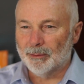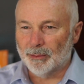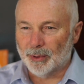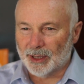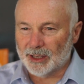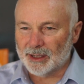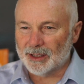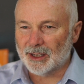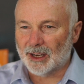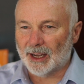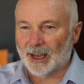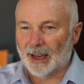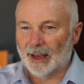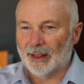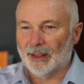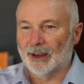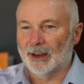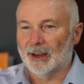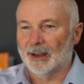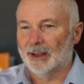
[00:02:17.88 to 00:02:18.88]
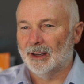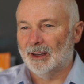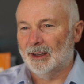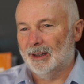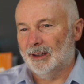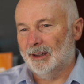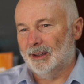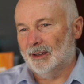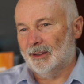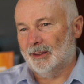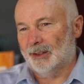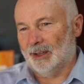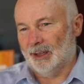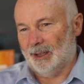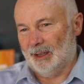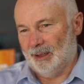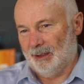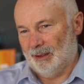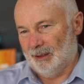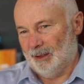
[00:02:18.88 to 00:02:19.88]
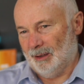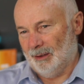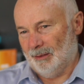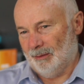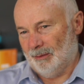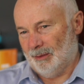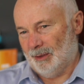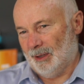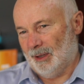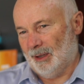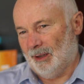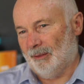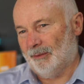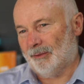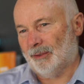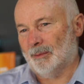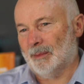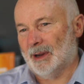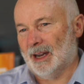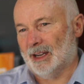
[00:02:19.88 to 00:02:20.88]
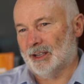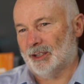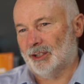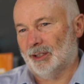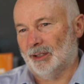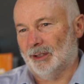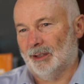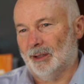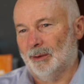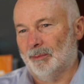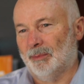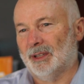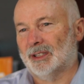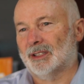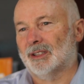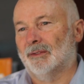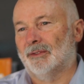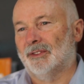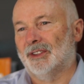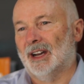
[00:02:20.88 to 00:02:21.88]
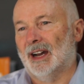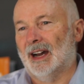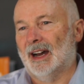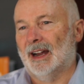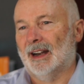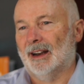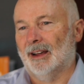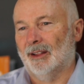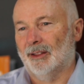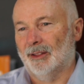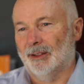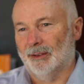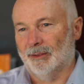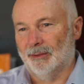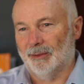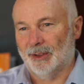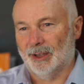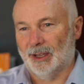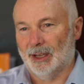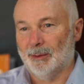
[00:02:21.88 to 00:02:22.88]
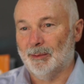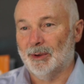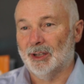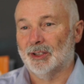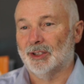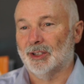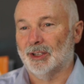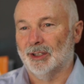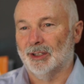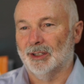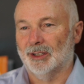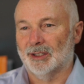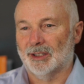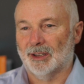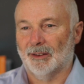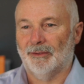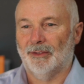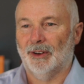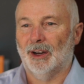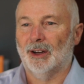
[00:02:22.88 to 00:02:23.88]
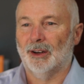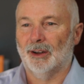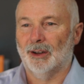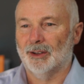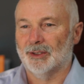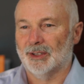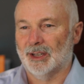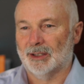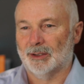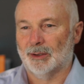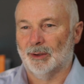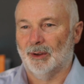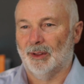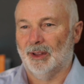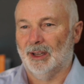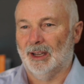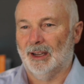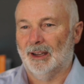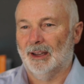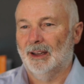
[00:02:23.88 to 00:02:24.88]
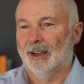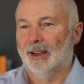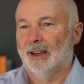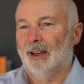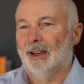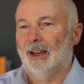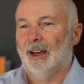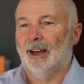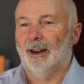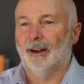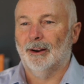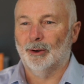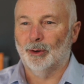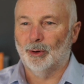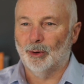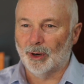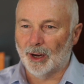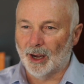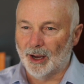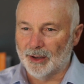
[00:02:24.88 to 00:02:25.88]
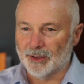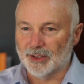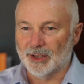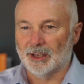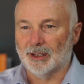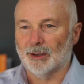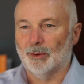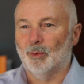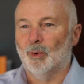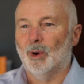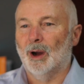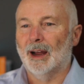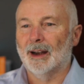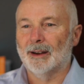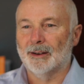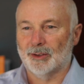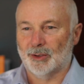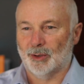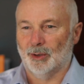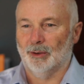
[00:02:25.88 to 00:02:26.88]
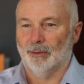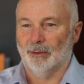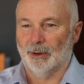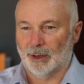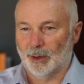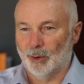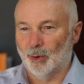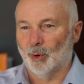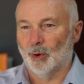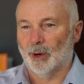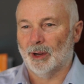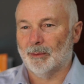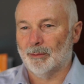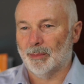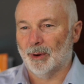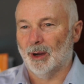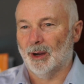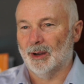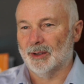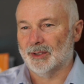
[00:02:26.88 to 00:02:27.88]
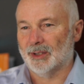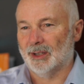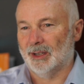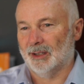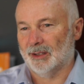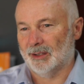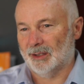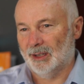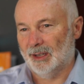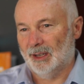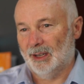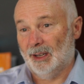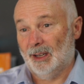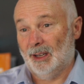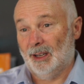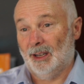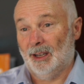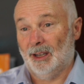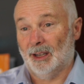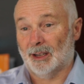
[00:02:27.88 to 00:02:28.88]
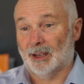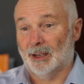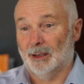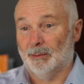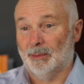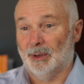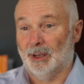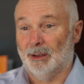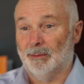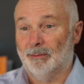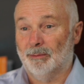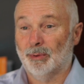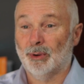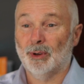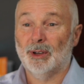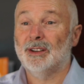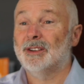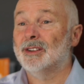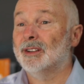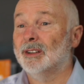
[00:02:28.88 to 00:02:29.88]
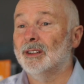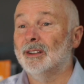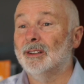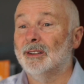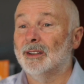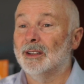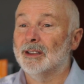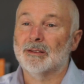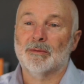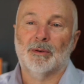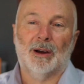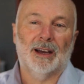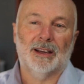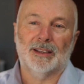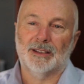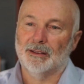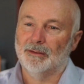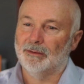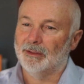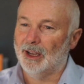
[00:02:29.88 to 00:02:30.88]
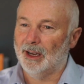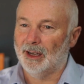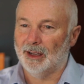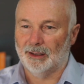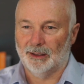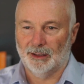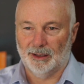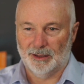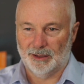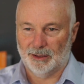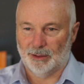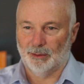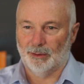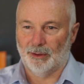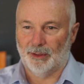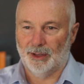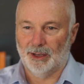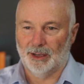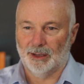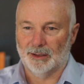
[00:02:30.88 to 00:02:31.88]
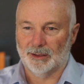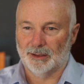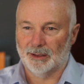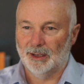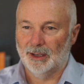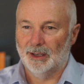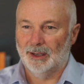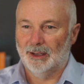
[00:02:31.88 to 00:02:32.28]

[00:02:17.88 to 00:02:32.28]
bring together the information, the bits of data, the images, the photos, that sort of thing. And it all goes into one sort of recording process. It can be printed. There's ways of getting these sort of things